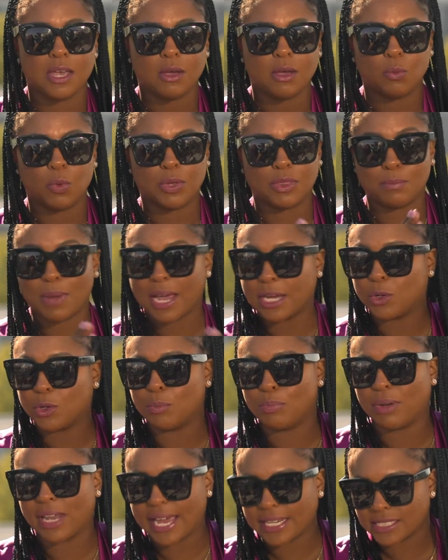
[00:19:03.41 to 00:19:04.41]
with
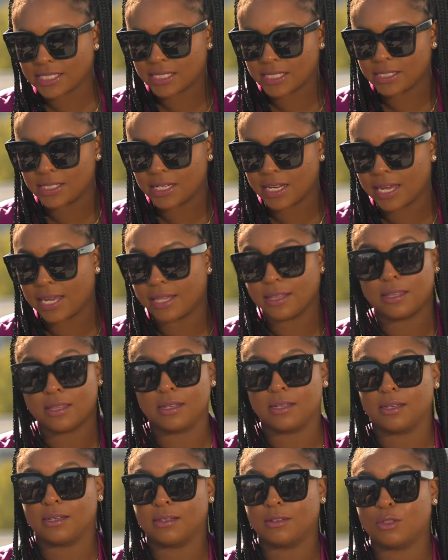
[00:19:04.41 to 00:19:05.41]
Michael Blackston at
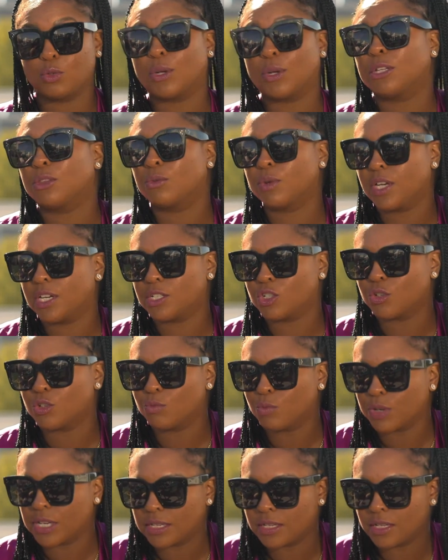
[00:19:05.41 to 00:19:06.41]
the 2300
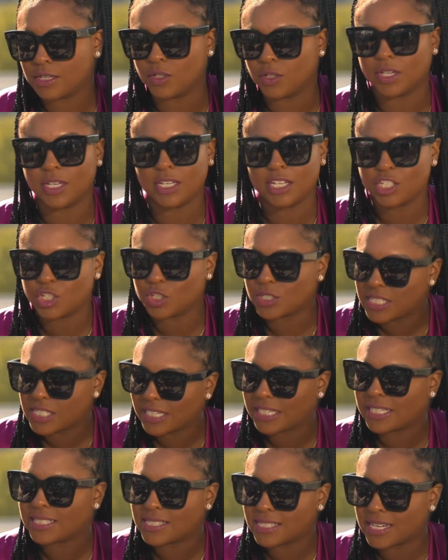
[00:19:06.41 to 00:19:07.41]
Arena. You can get your
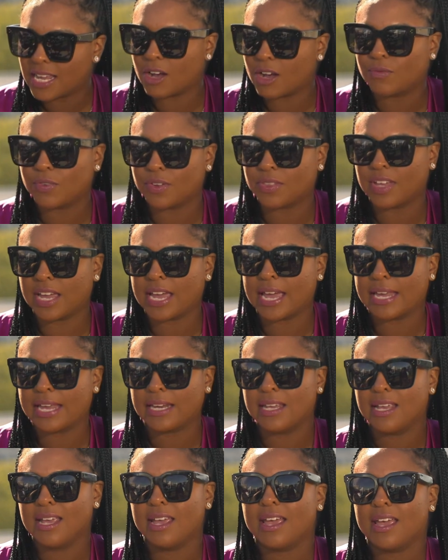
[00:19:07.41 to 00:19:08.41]
tickets now for that.
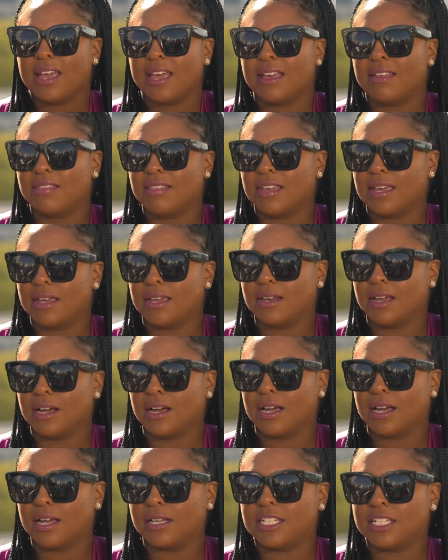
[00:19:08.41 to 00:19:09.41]
And then
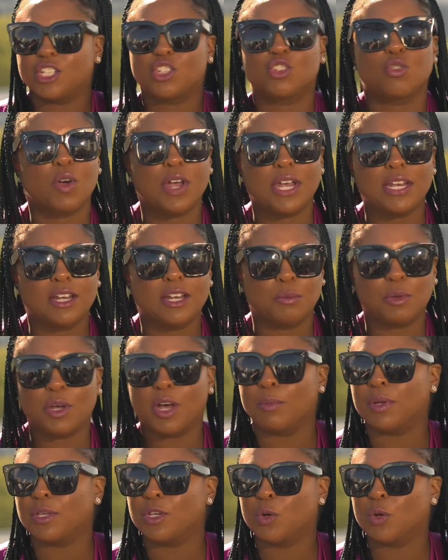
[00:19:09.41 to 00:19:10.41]
Detroit, I'm
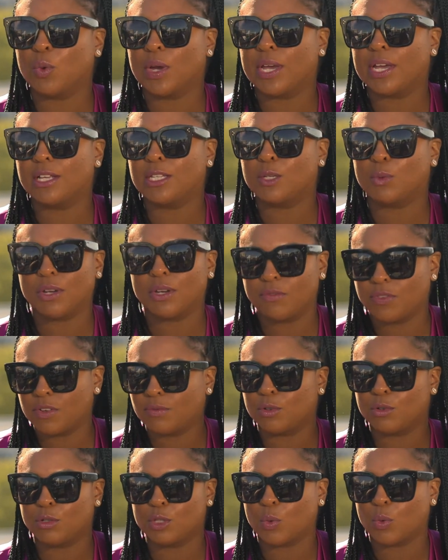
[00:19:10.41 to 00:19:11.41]
coming your way, 25th
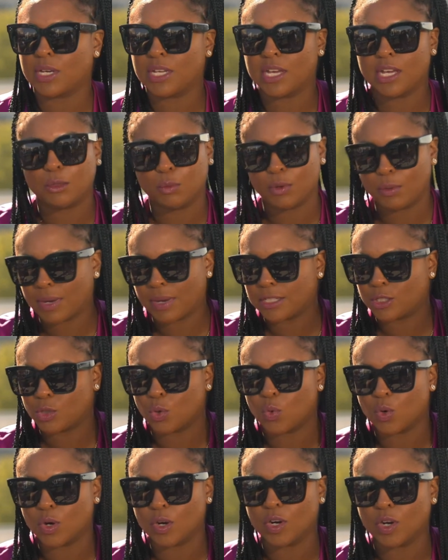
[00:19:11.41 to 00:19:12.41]
through the 28th with my
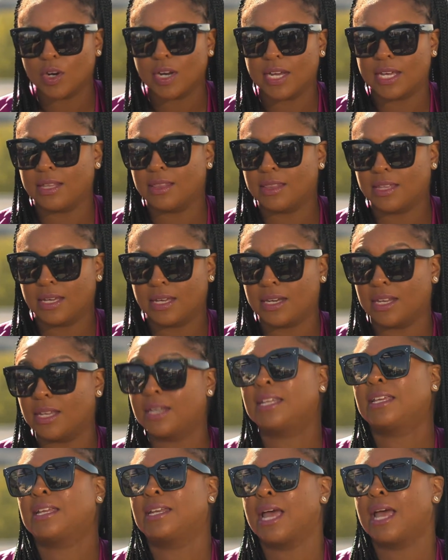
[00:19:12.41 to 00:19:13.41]
tour. And then
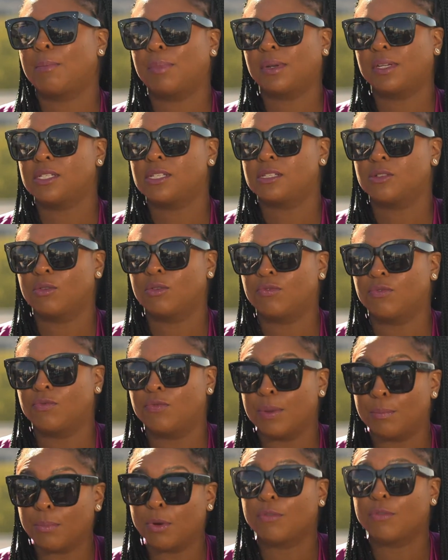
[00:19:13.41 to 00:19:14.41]
Indianapolis,
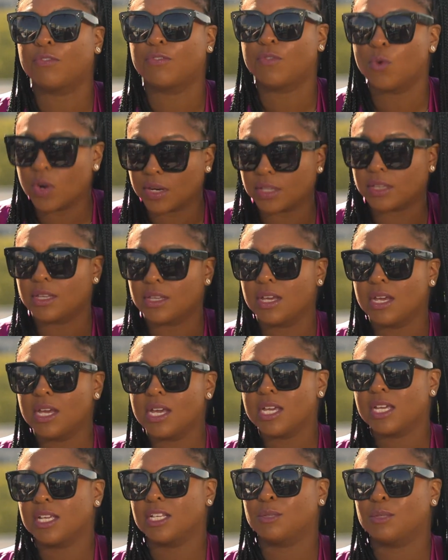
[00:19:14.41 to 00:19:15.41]
November 4th
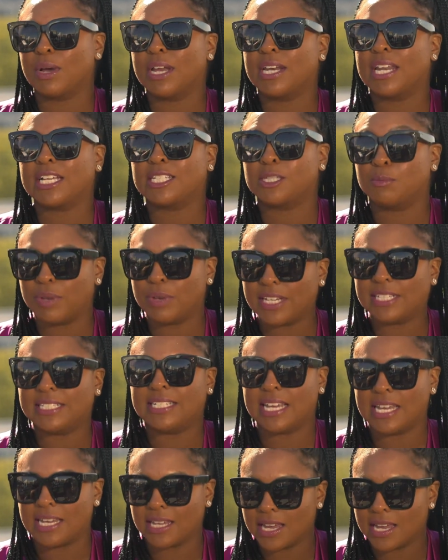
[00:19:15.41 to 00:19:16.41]
is my next big
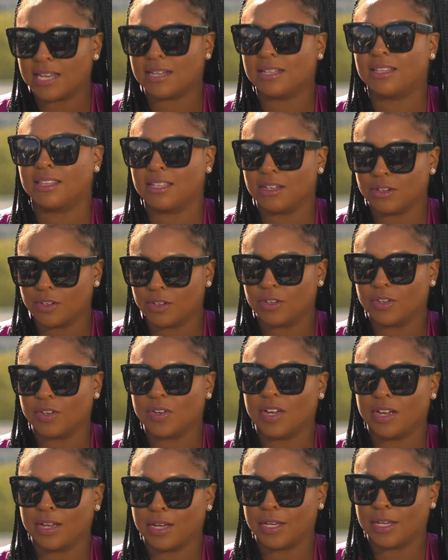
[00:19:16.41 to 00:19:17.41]
date at a theater,
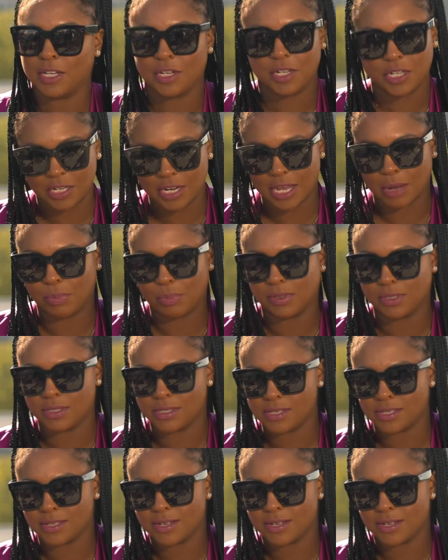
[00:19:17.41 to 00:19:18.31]
Indianapolis.